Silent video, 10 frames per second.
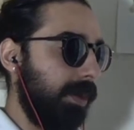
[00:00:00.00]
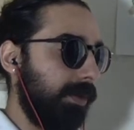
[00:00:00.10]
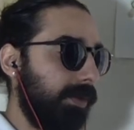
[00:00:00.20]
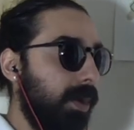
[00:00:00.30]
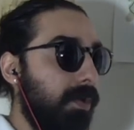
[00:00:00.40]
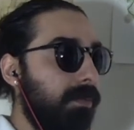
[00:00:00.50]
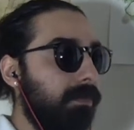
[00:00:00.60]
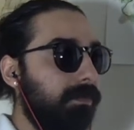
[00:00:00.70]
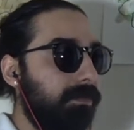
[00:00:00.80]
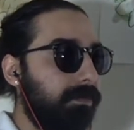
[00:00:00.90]
So,
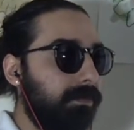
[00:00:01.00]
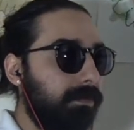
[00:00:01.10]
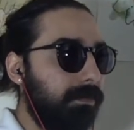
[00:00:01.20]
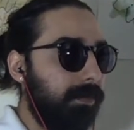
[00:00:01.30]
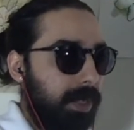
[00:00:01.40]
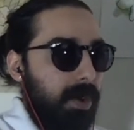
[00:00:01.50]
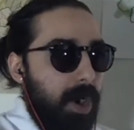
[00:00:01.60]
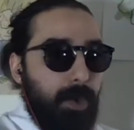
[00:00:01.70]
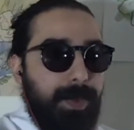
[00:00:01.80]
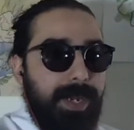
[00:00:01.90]
you know,
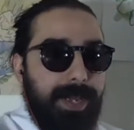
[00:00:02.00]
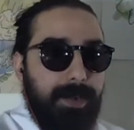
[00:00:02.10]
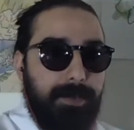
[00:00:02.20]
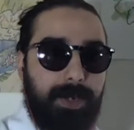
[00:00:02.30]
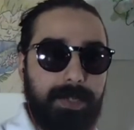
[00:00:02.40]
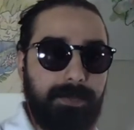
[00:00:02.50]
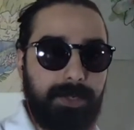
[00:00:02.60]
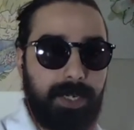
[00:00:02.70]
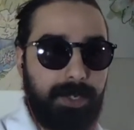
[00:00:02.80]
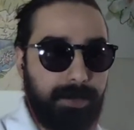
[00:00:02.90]
are we going to get a progressive
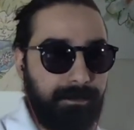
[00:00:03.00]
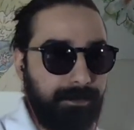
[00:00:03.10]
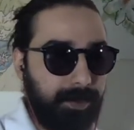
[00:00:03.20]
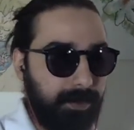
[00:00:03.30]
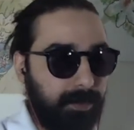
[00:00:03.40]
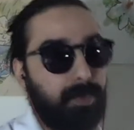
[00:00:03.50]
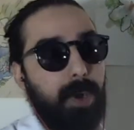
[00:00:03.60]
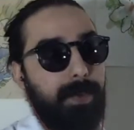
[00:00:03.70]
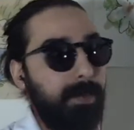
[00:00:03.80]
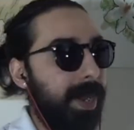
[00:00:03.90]
judge? So Roe
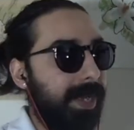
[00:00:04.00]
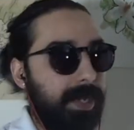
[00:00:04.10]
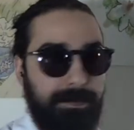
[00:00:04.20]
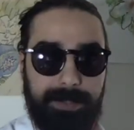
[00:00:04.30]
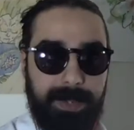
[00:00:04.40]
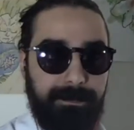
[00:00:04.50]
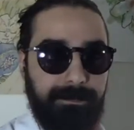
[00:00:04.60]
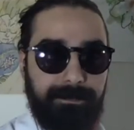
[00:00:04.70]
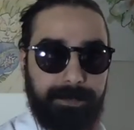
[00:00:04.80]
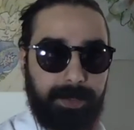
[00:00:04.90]
v. Wade comes up.
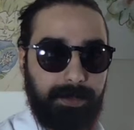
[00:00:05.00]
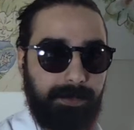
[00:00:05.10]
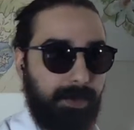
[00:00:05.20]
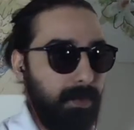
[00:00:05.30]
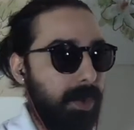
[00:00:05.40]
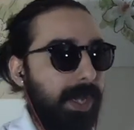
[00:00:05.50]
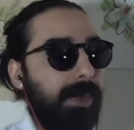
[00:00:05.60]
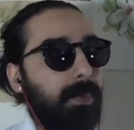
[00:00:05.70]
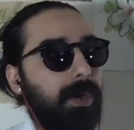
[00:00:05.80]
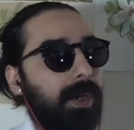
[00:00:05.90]
So what?
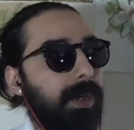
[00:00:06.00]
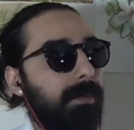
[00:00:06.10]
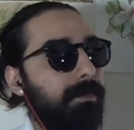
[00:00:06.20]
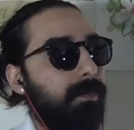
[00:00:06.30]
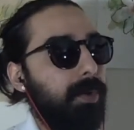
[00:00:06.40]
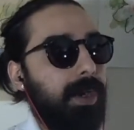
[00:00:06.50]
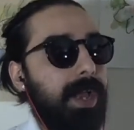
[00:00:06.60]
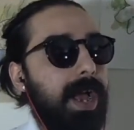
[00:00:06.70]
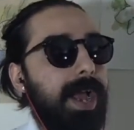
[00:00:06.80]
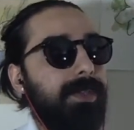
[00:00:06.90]
We're gonna we're
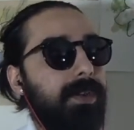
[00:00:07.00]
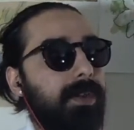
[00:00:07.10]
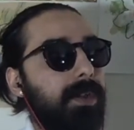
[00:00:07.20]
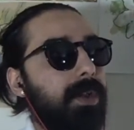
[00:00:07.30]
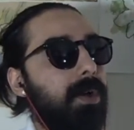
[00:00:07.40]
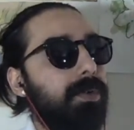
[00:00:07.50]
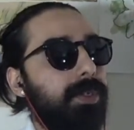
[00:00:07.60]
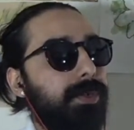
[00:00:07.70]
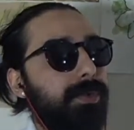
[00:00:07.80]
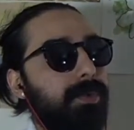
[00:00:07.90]
gonna either go
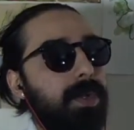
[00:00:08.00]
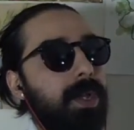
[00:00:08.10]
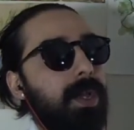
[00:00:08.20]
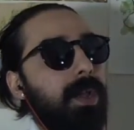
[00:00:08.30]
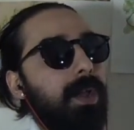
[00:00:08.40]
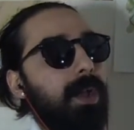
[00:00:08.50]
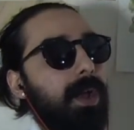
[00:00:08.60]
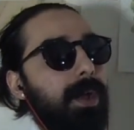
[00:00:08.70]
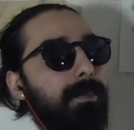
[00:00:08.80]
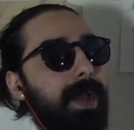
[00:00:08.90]
to
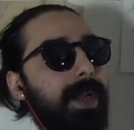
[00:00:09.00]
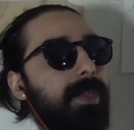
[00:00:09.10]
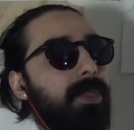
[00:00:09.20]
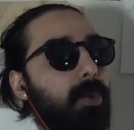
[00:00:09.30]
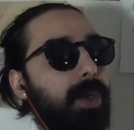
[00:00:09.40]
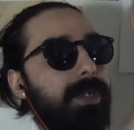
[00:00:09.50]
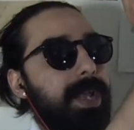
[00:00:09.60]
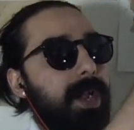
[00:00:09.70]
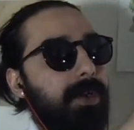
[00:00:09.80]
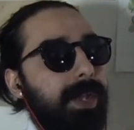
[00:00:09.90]
um, an
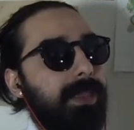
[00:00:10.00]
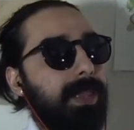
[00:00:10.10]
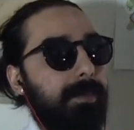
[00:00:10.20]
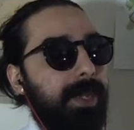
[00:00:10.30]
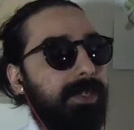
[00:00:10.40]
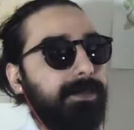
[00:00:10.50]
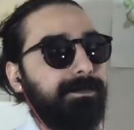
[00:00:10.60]
authoritarian limit